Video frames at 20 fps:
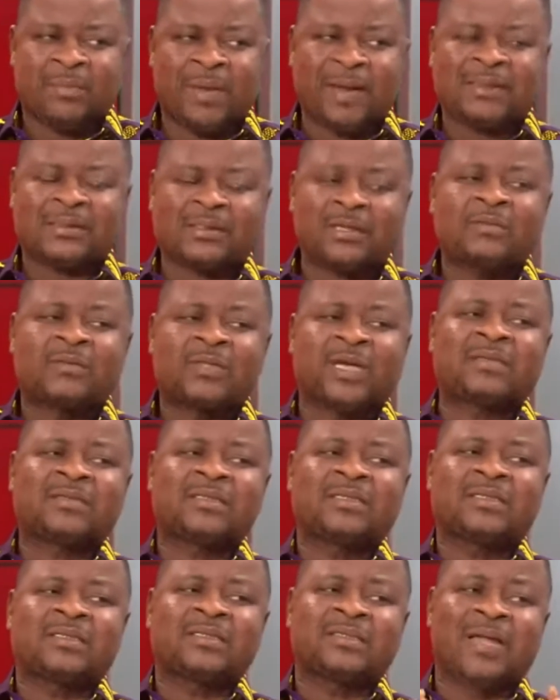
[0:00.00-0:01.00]
but
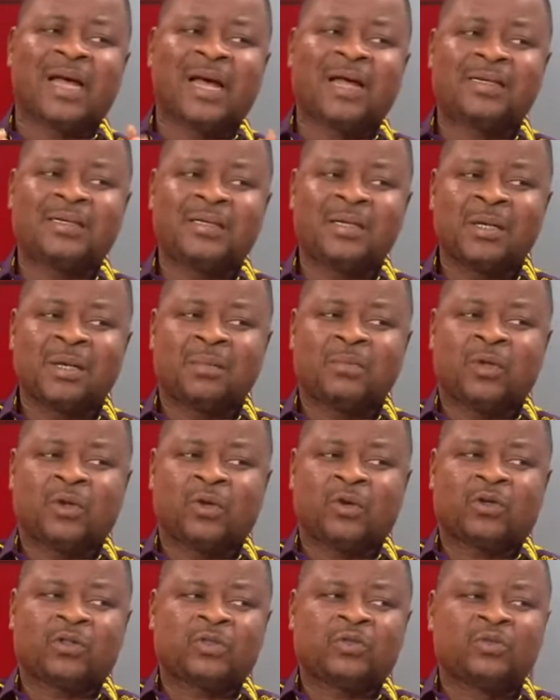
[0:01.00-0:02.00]
sometimes it is done
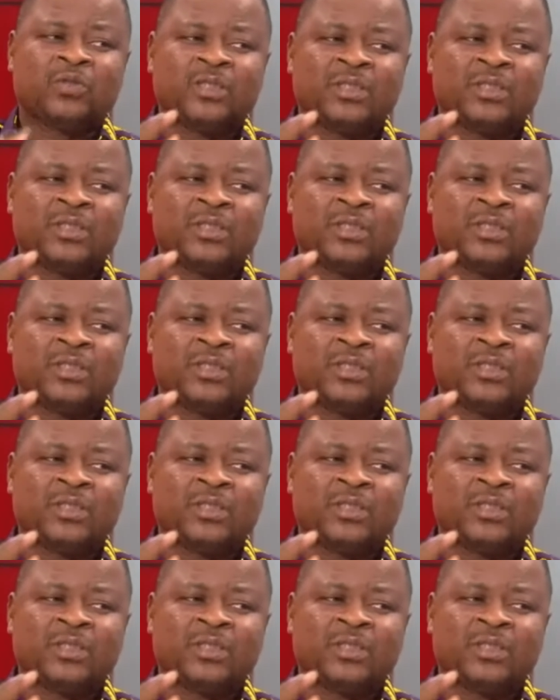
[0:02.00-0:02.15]
because